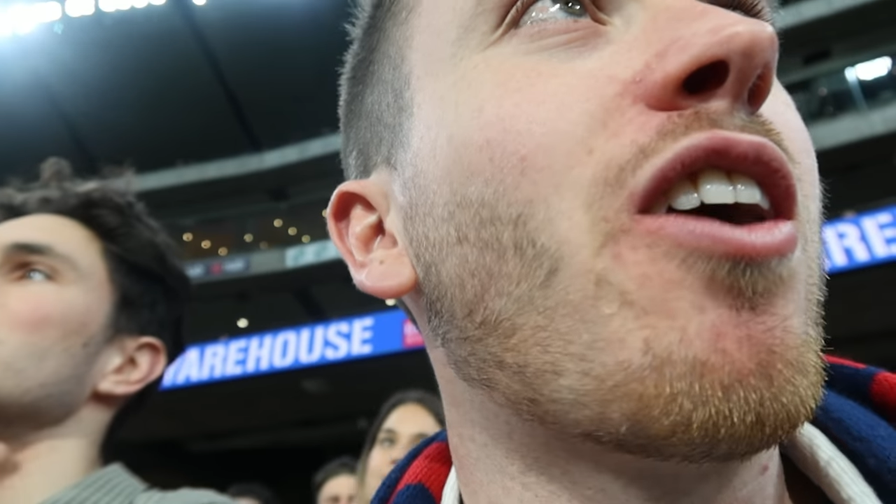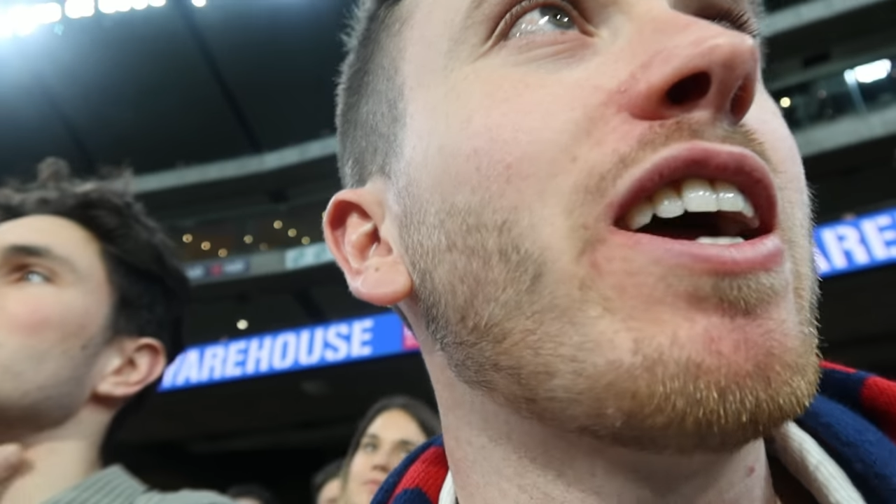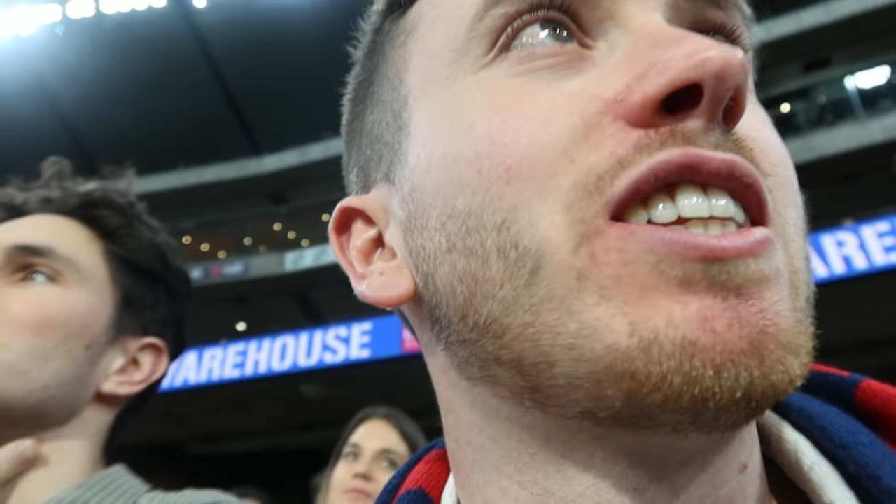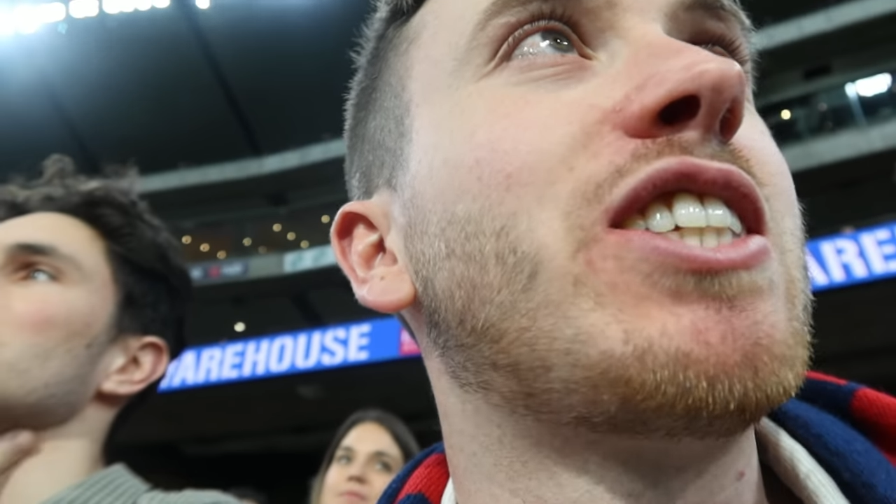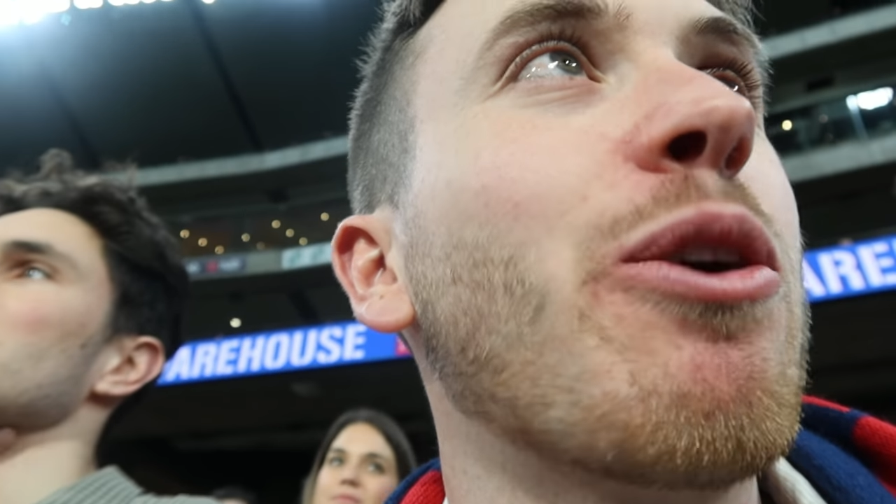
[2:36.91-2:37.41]

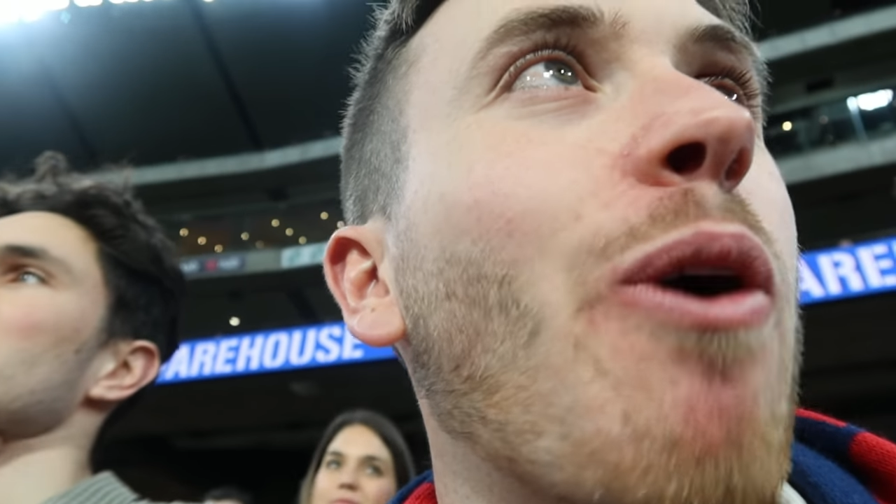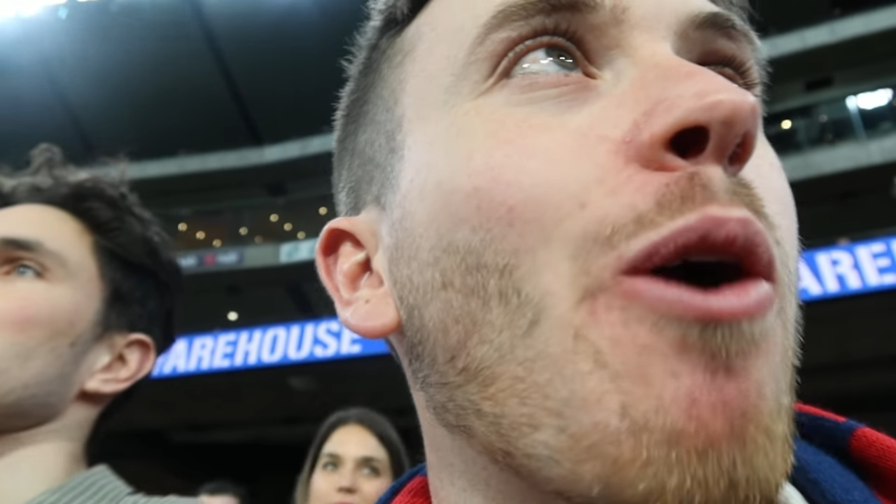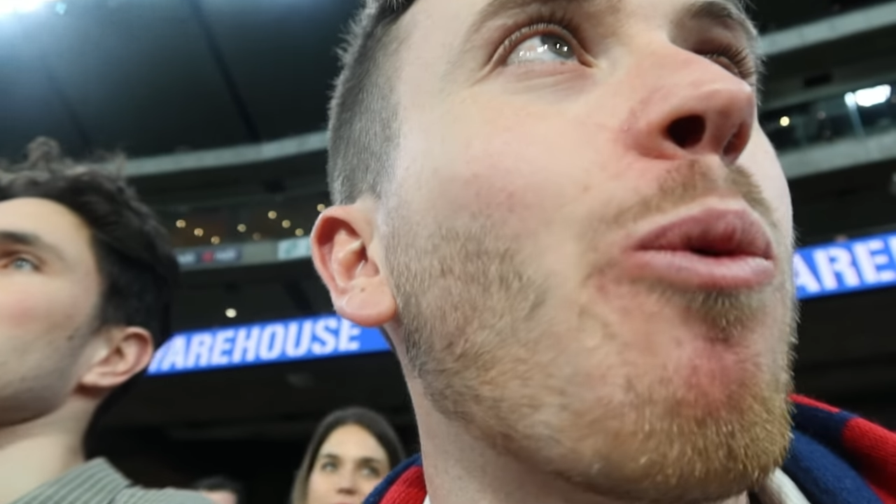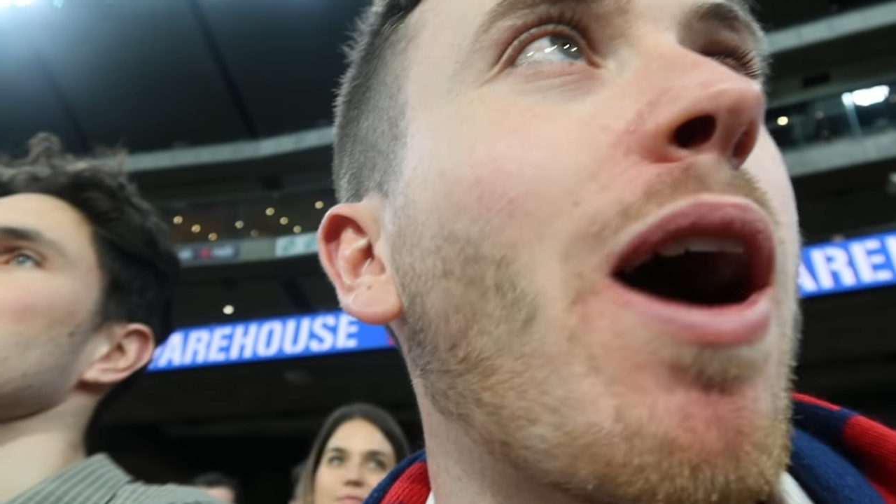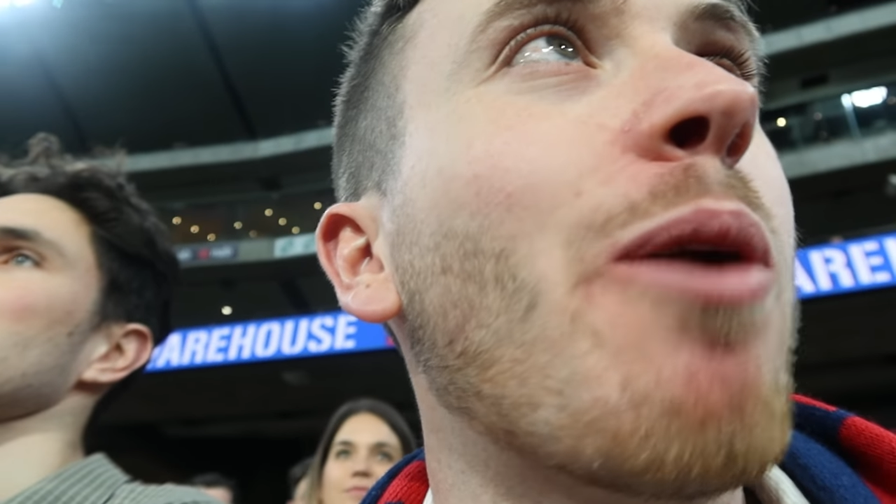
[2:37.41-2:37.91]
Lions 0 1
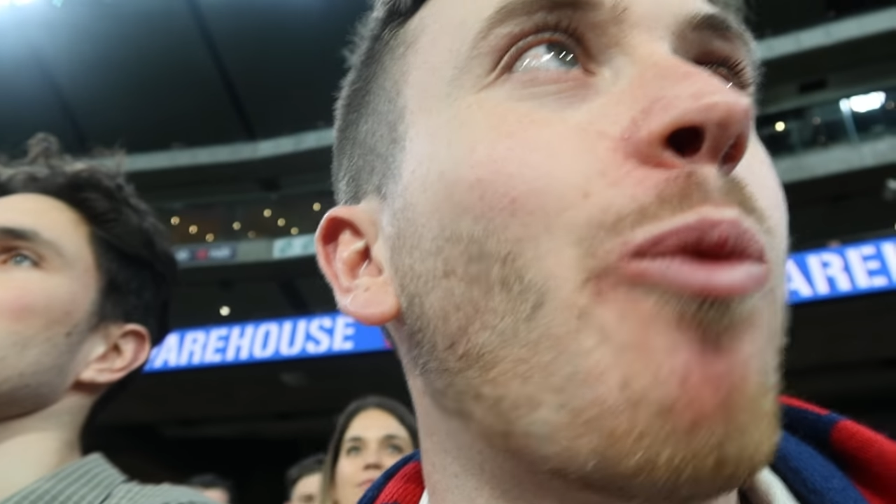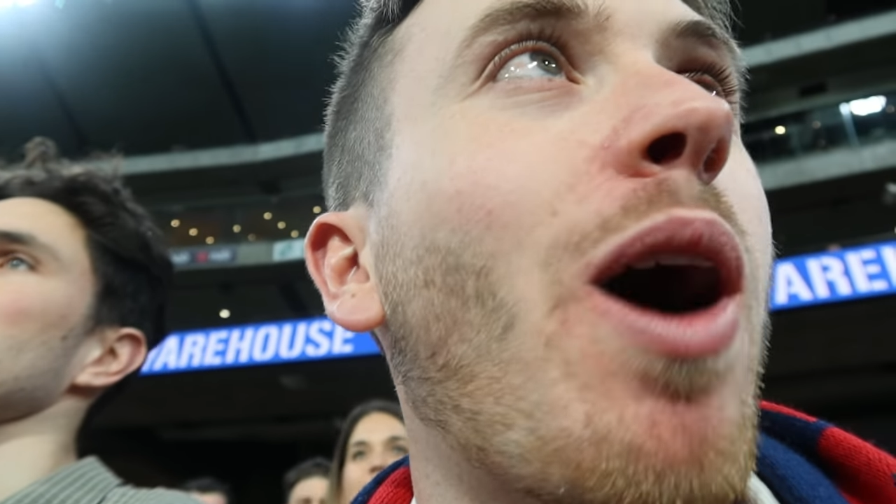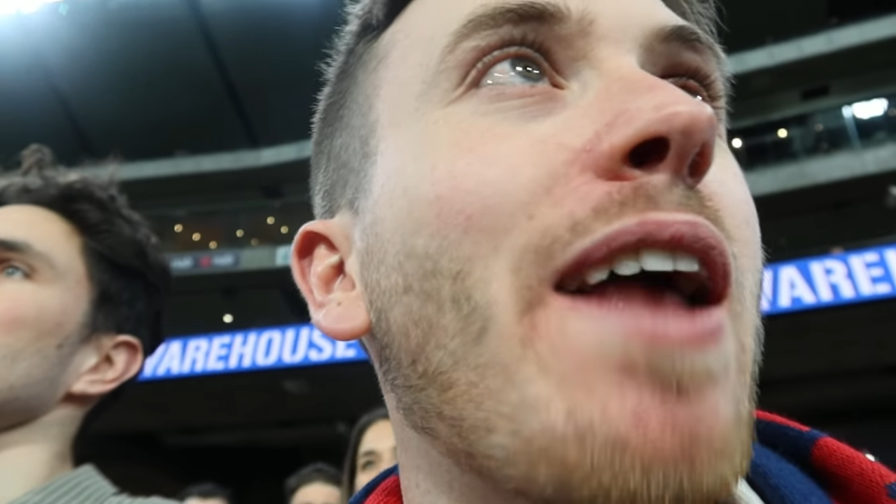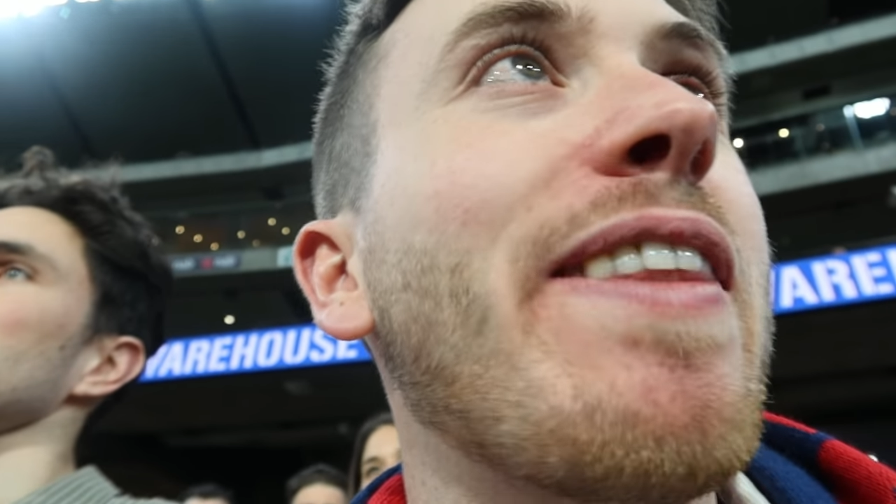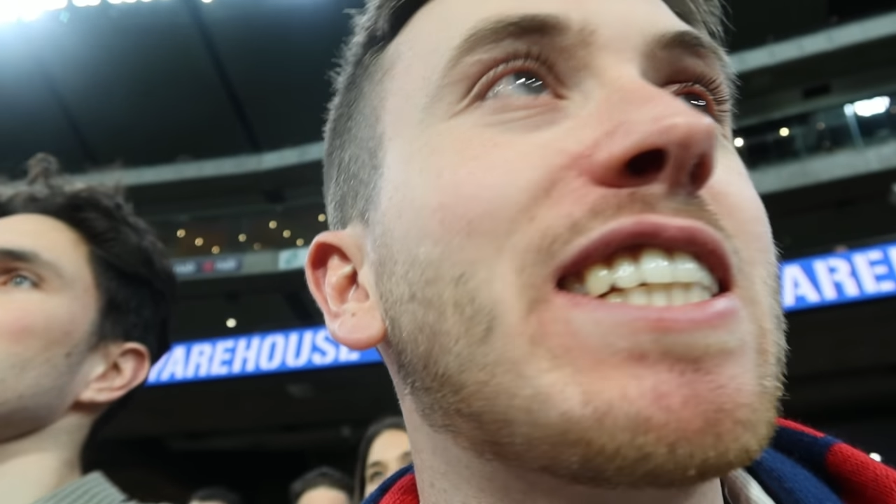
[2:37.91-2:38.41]
1.